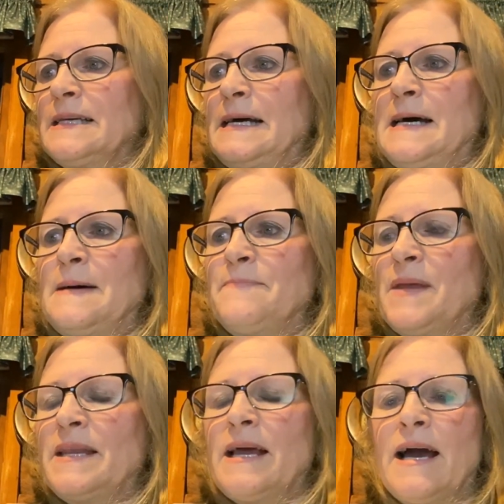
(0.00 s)

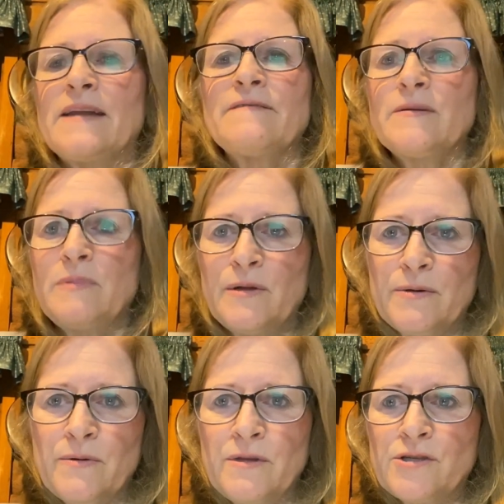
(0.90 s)
And out of the
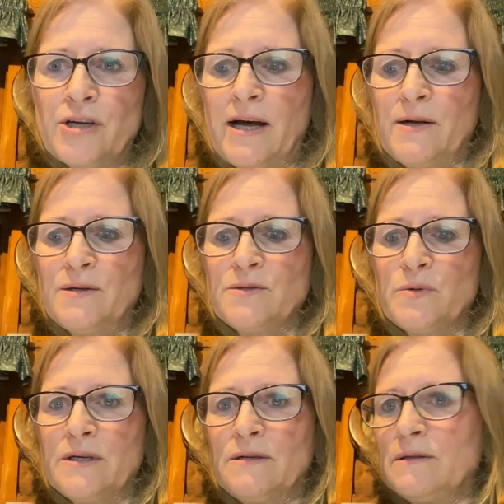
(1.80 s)
blue, the child
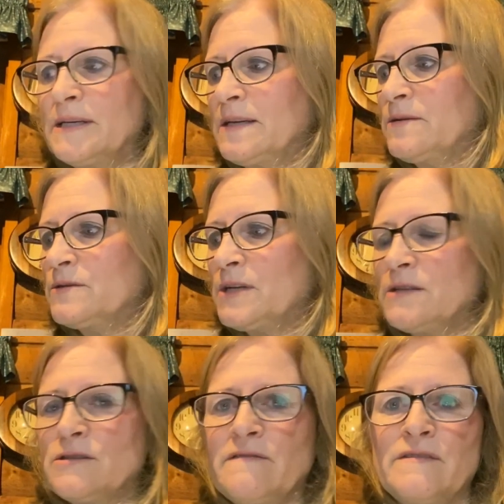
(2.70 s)
will either
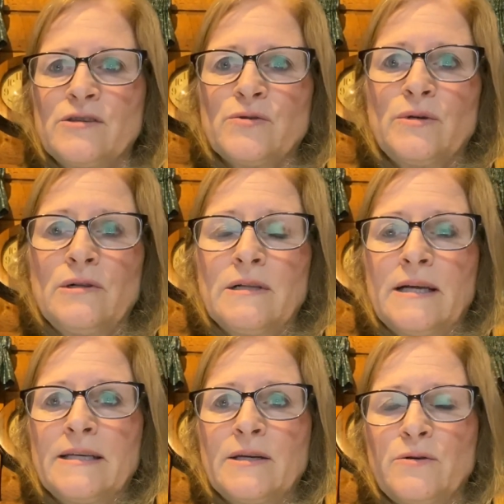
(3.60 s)
touch the visual
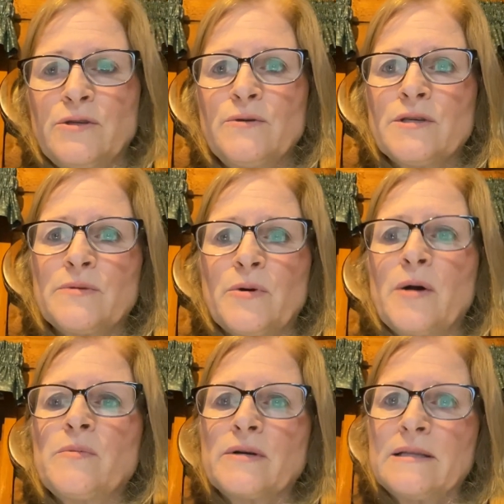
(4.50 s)
and he'll use it
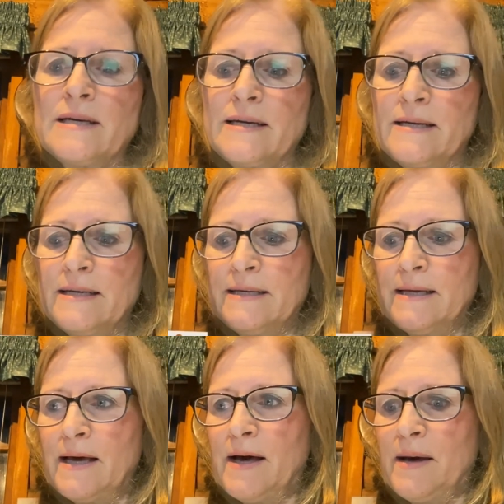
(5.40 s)
appropriately.
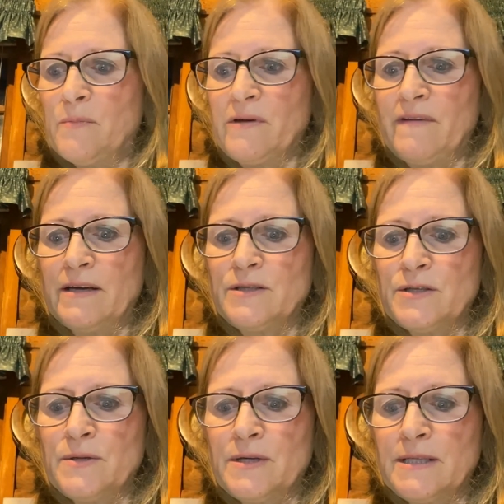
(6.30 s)
We've had
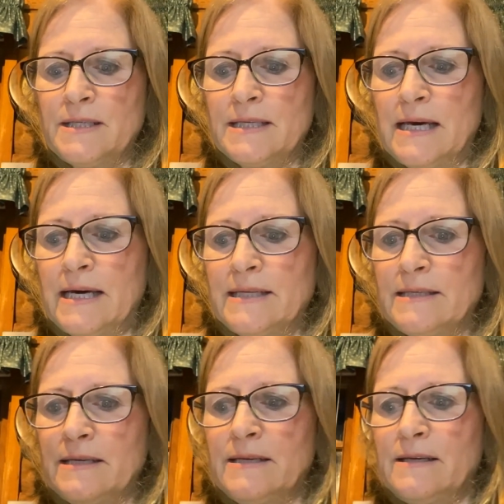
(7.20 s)
students that
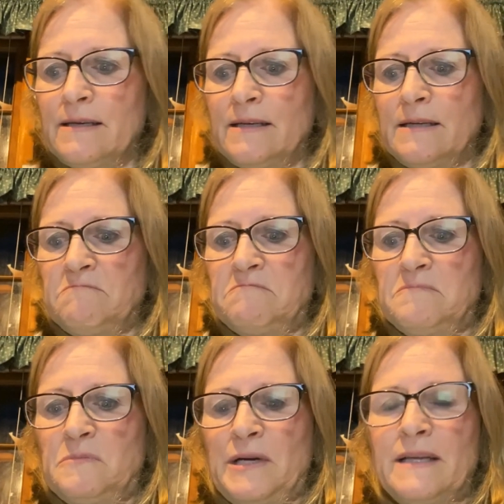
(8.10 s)

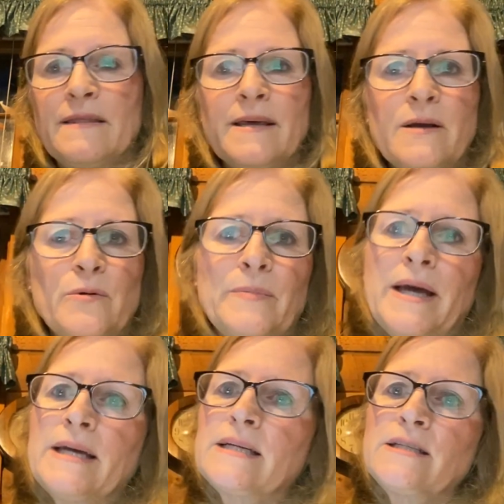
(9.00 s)
we didn't think were
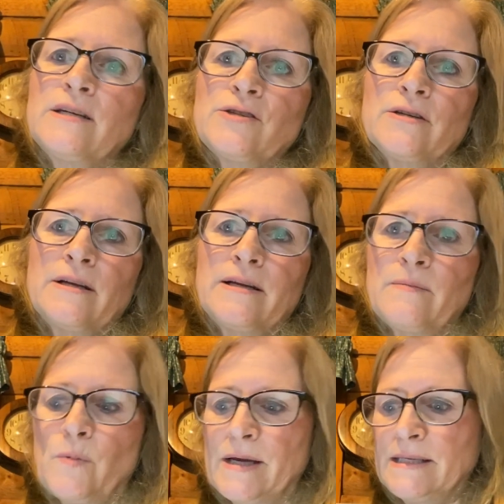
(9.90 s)
paying attention,
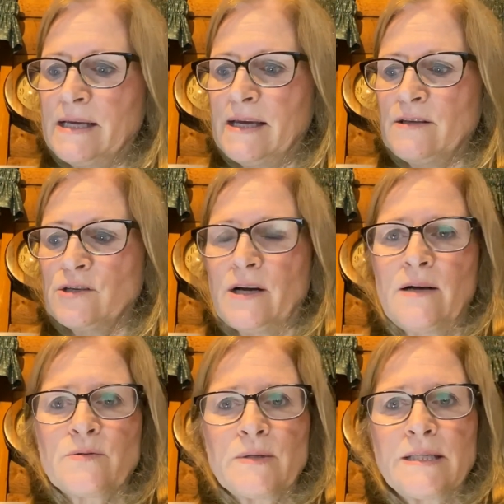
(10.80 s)
and one day the
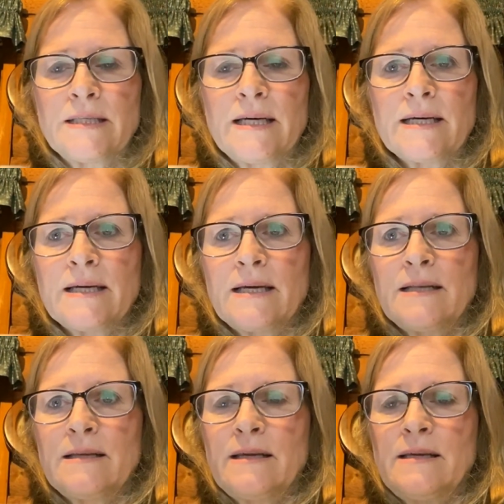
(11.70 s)
child was sick
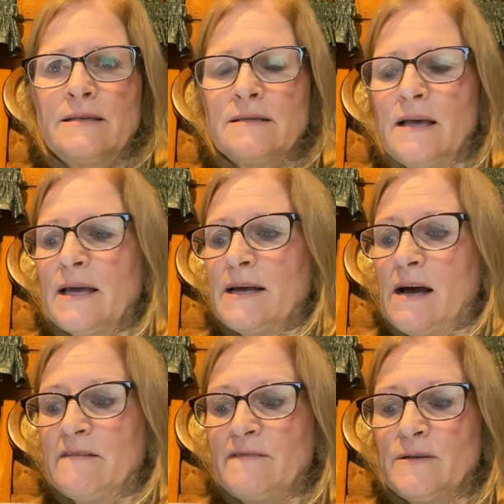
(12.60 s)
and he said,
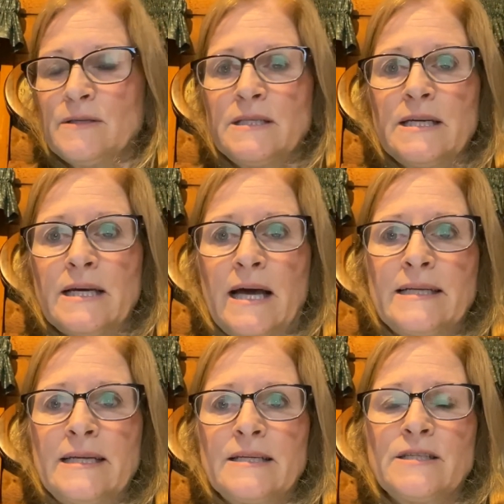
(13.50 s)
I feel sick, I
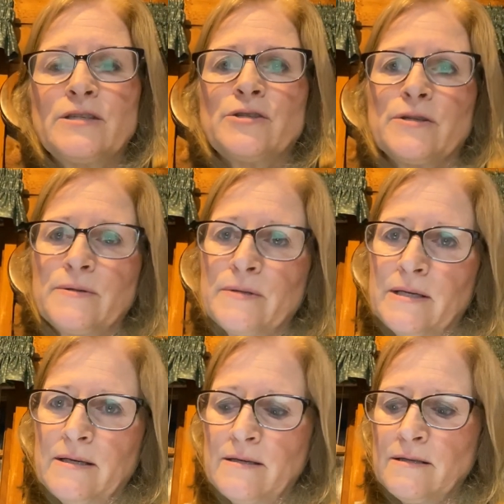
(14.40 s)
need a tissue.
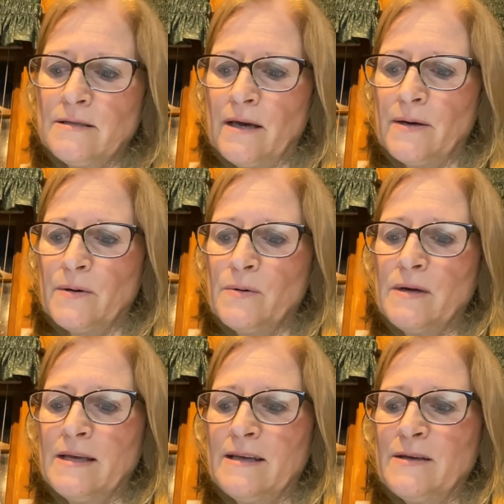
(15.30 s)
So
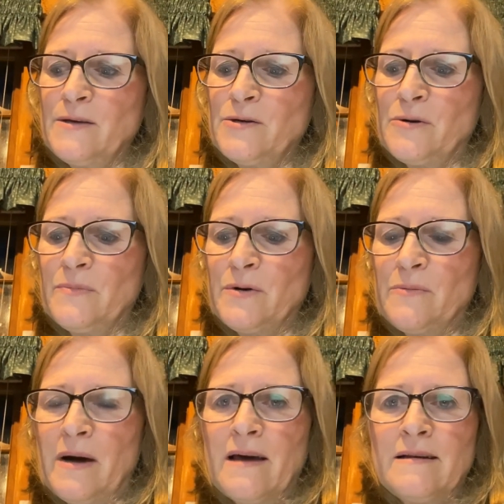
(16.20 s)
your
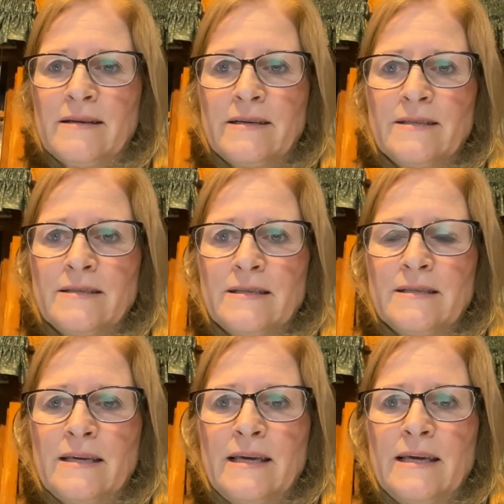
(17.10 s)
modeling
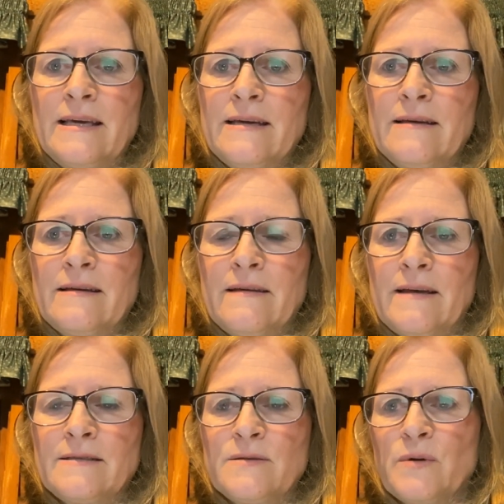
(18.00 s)
is key, and
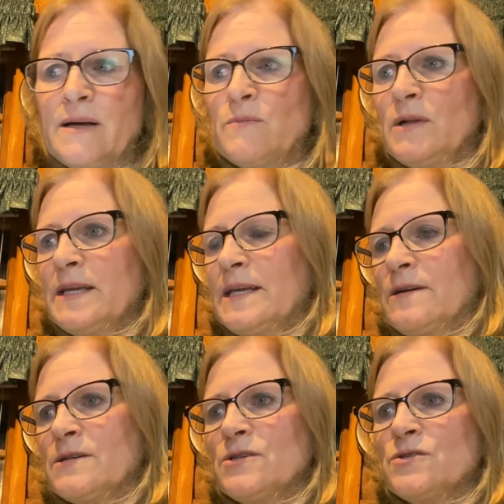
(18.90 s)
that's what I'm really
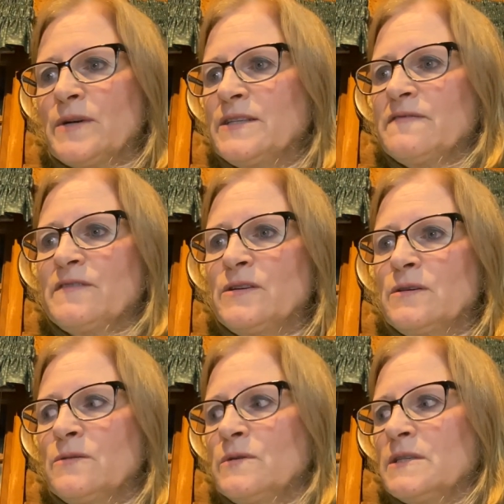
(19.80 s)
here to stress for
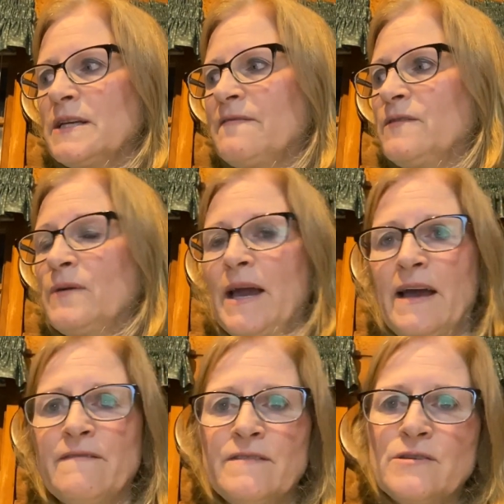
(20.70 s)
you, is that if you
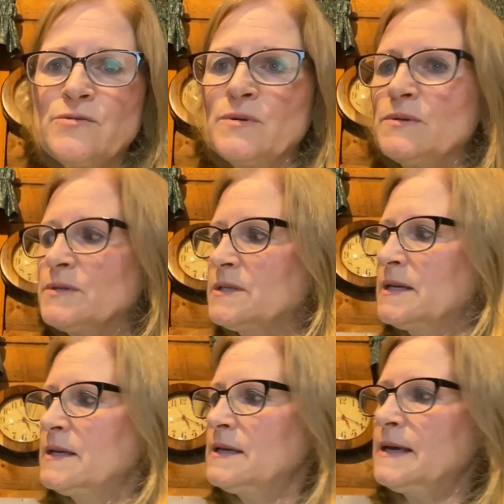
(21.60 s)
have visuals,
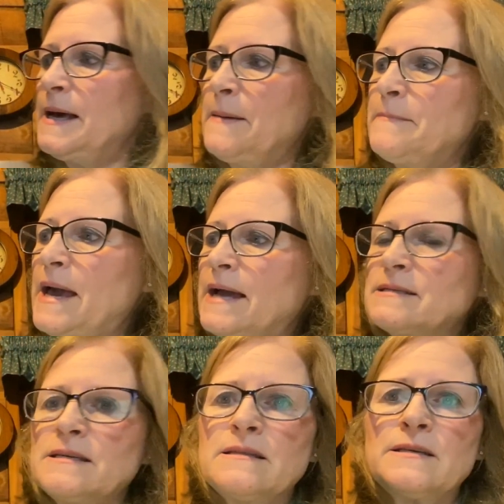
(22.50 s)
back
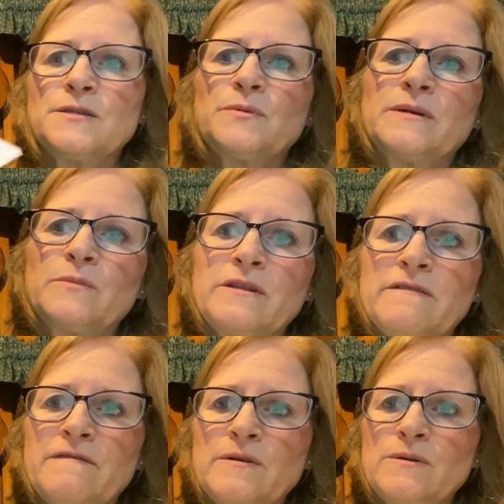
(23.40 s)
to this one with the
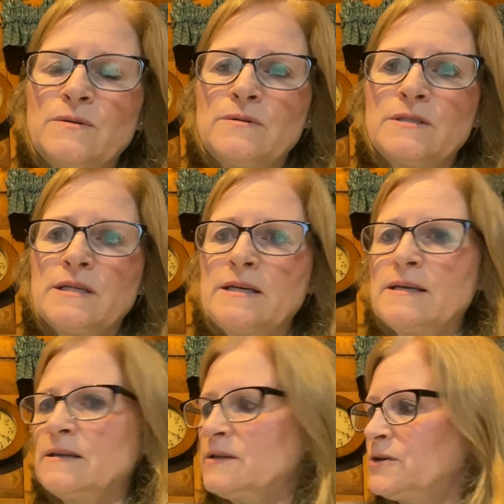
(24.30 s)
foods,
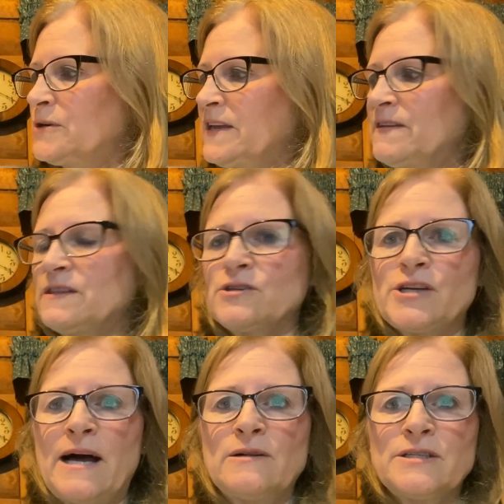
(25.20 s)
you're giving the
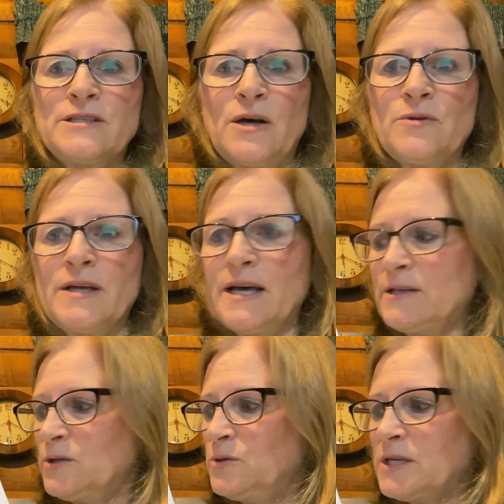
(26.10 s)
child a donut,
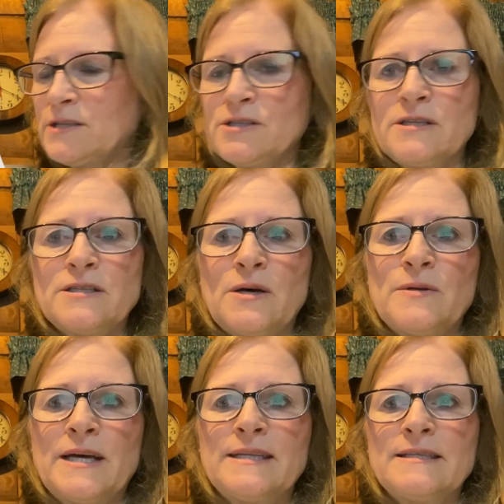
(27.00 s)
you touch the
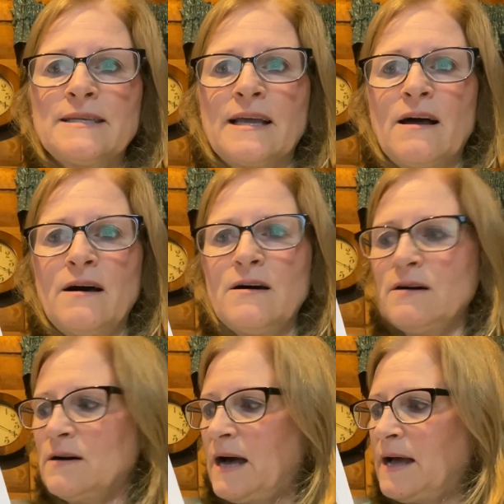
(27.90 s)
donut and say,
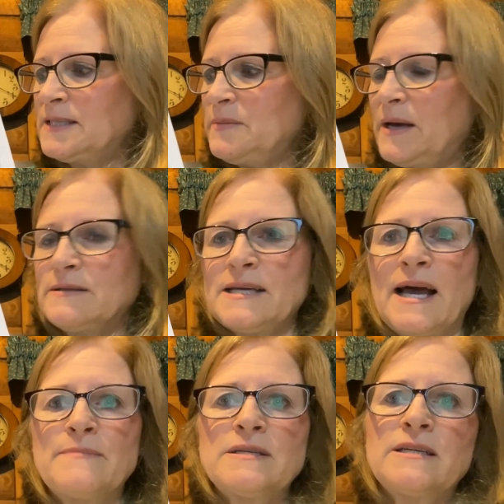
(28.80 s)
oh, it's about
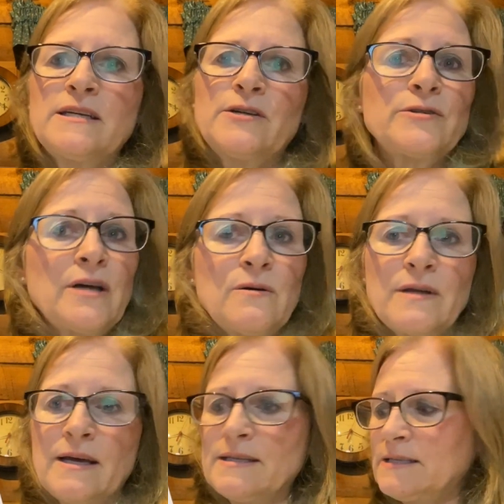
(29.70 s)
time to eat your
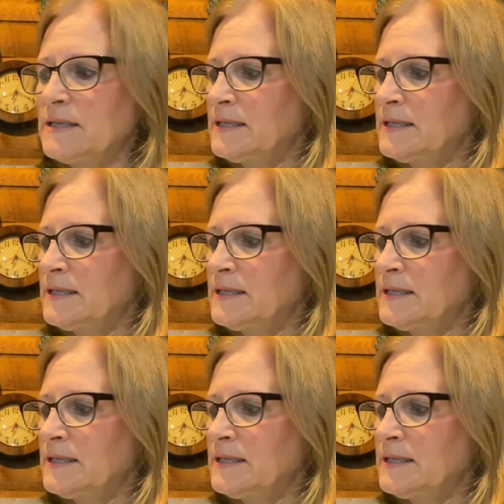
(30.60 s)
donut.